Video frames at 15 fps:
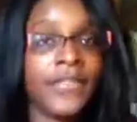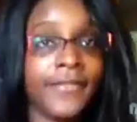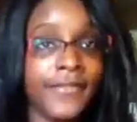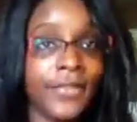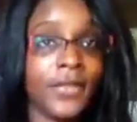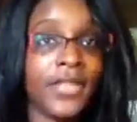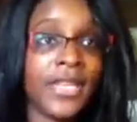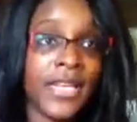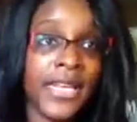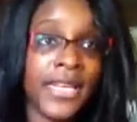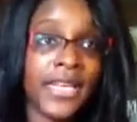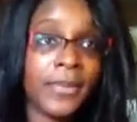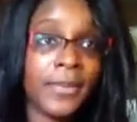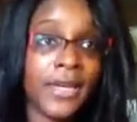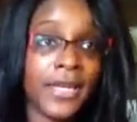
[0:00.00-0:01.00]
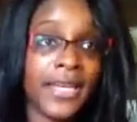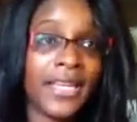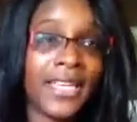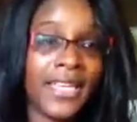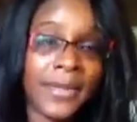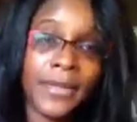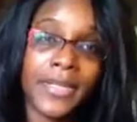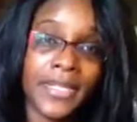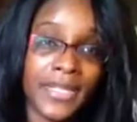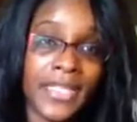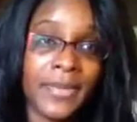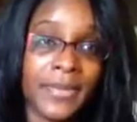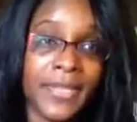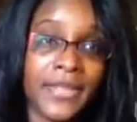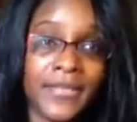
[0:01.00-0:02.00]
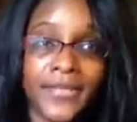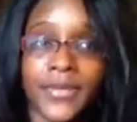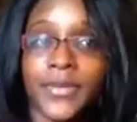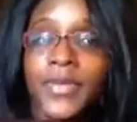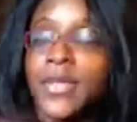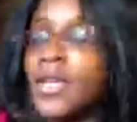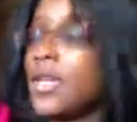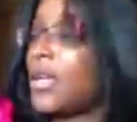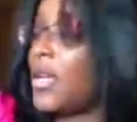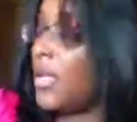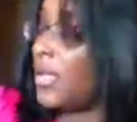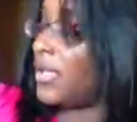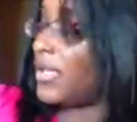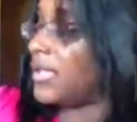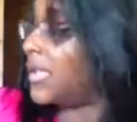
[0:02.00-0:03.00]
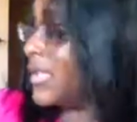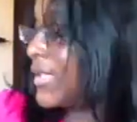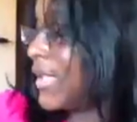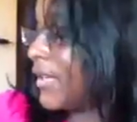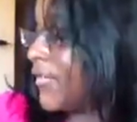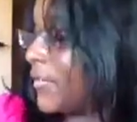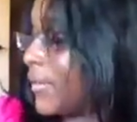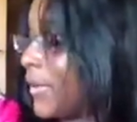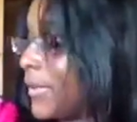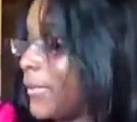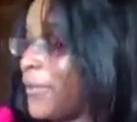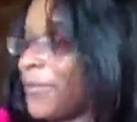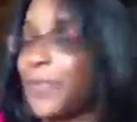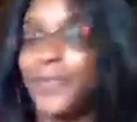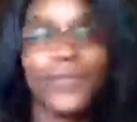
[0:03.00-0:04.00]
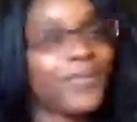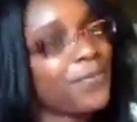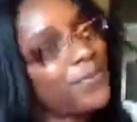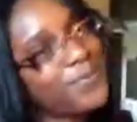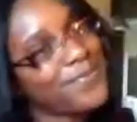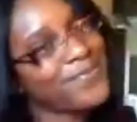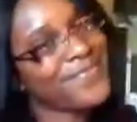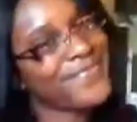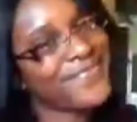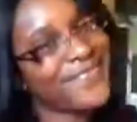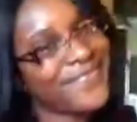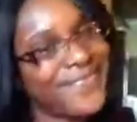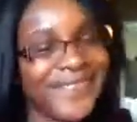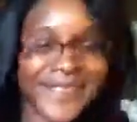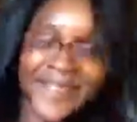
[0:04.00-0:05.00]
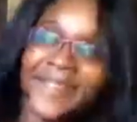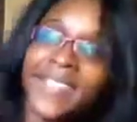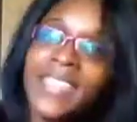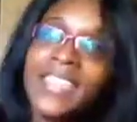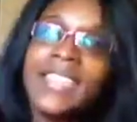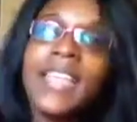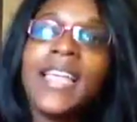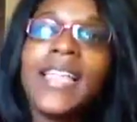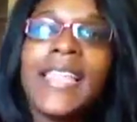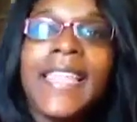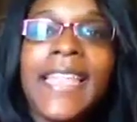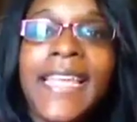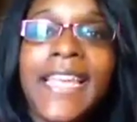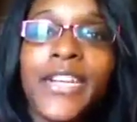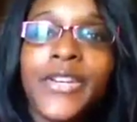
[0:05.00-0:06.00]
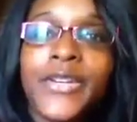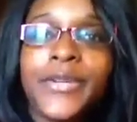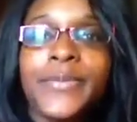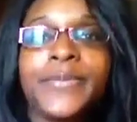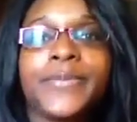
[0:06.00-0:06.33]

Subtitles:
view that I had about it, and I'm gonna keep that view. It's not for me. Later.